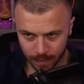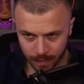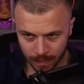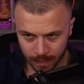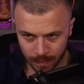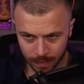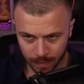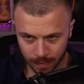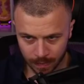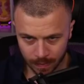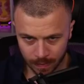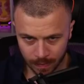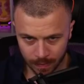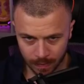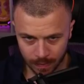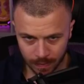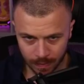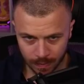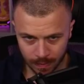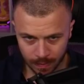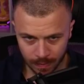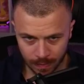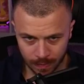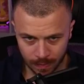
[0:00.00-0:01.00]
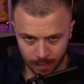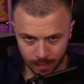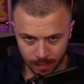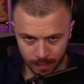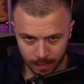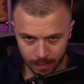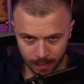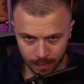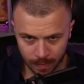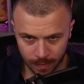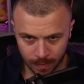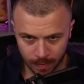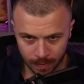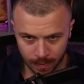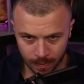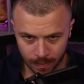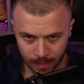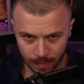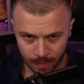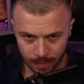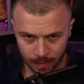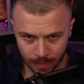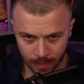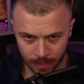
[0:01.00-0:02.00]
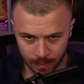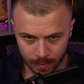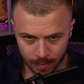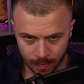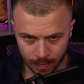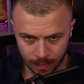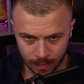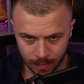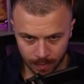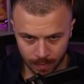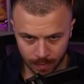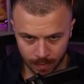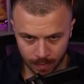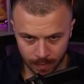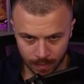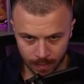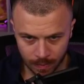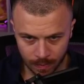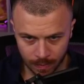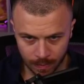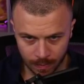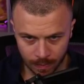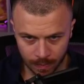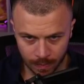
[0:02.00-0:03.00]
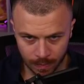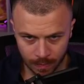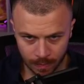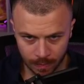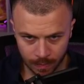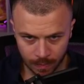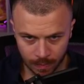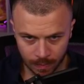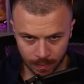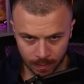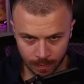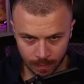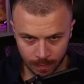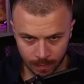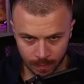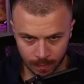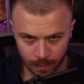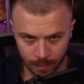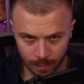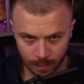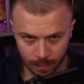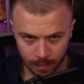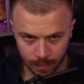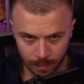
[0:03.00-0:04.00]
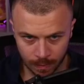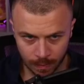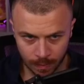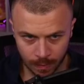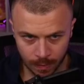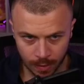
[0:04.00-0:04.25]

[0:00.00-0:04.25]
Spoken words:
Nobody speaks.